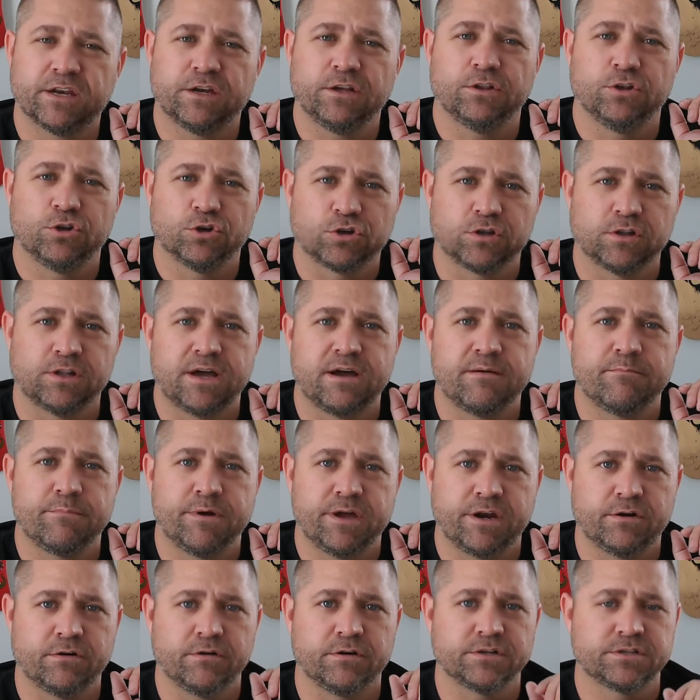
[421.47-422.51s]
it look a lot
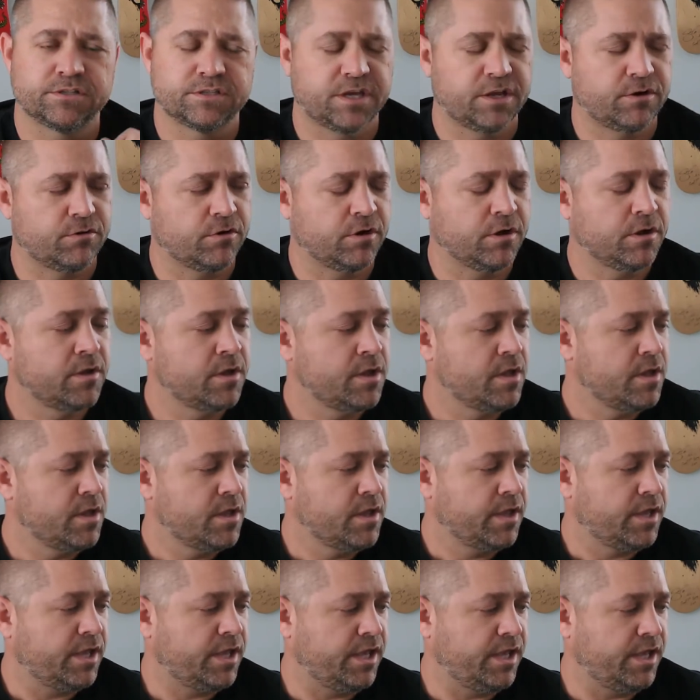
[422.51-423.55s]
better, etc.
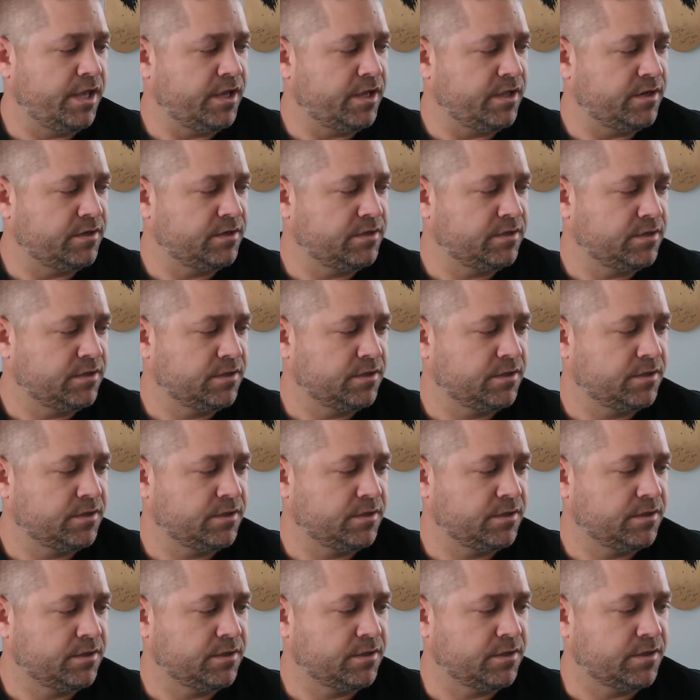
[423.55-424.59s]
And
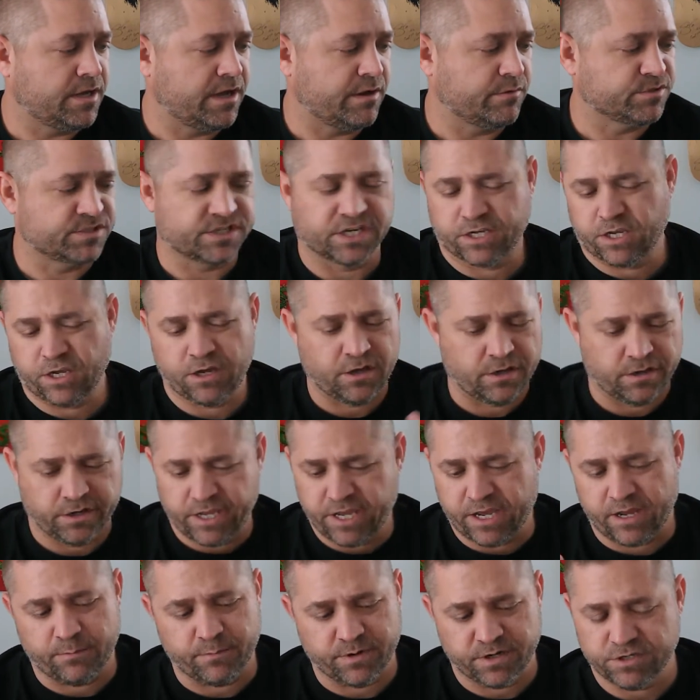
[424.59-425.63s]
I was like, oh
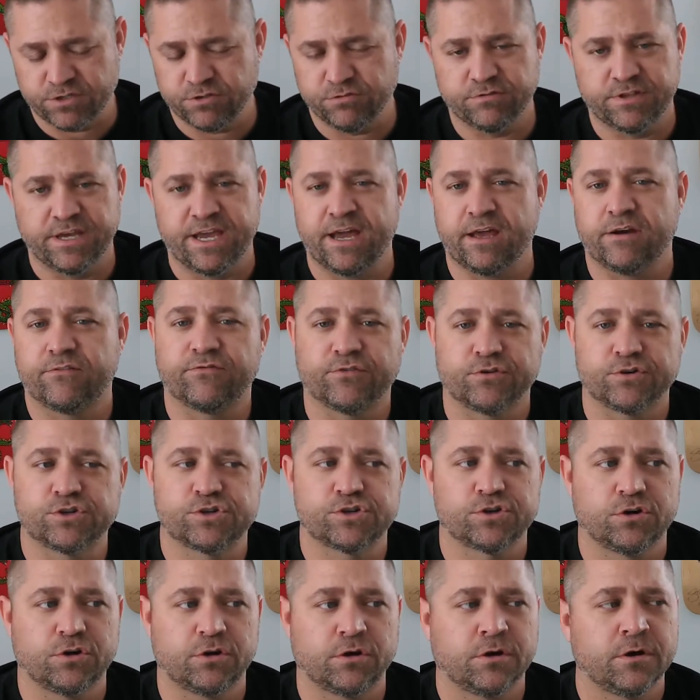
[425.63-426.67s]
yeah, I'm going to do that for
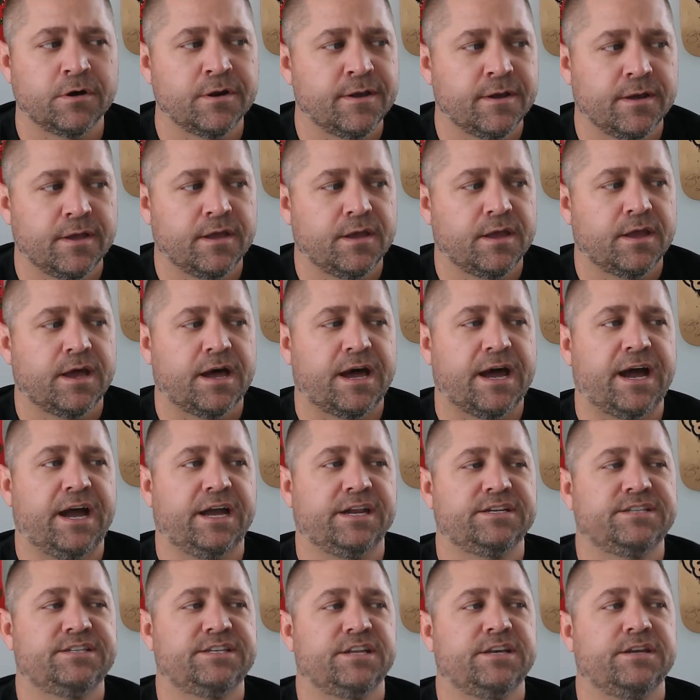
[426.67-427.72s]
sure. I
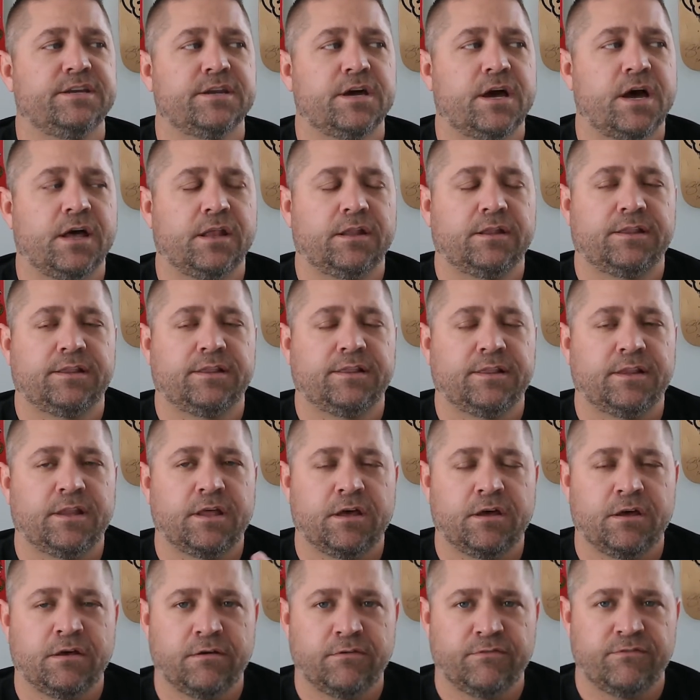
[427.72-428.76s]
did not
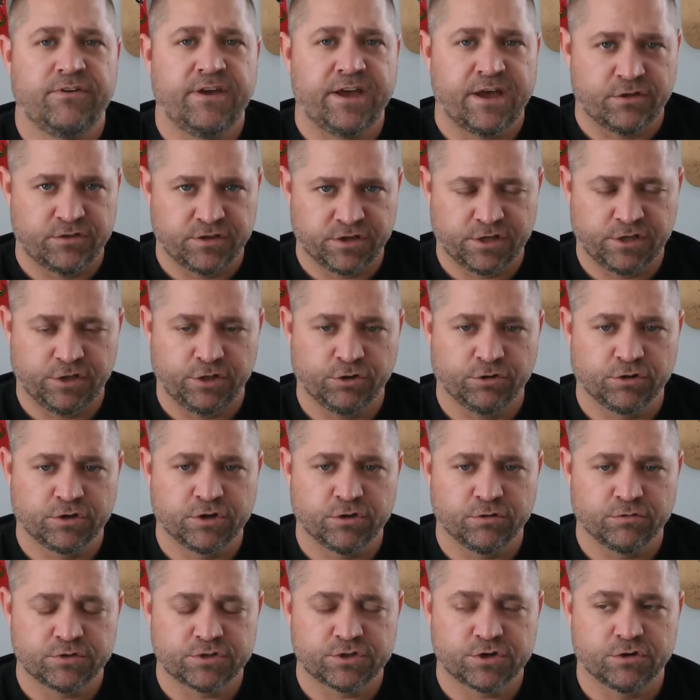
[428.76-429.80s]
love how the clear
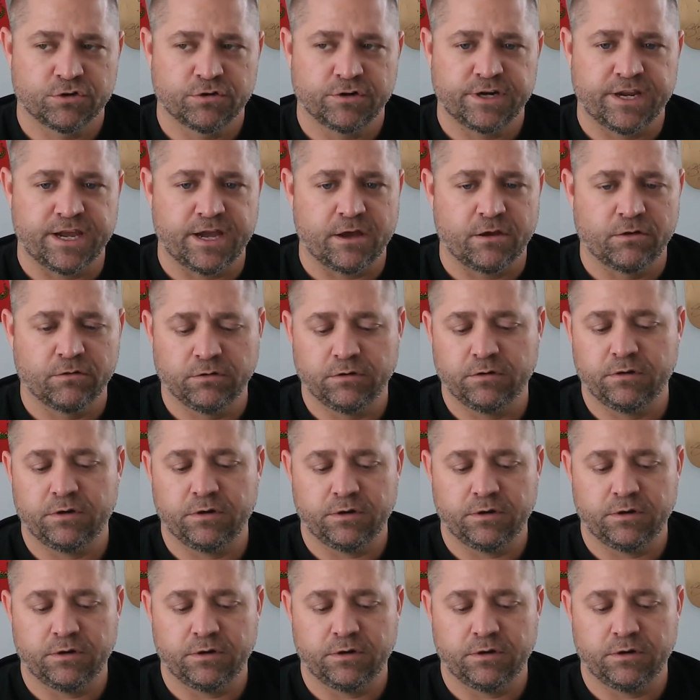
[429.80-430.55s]
coat turned out,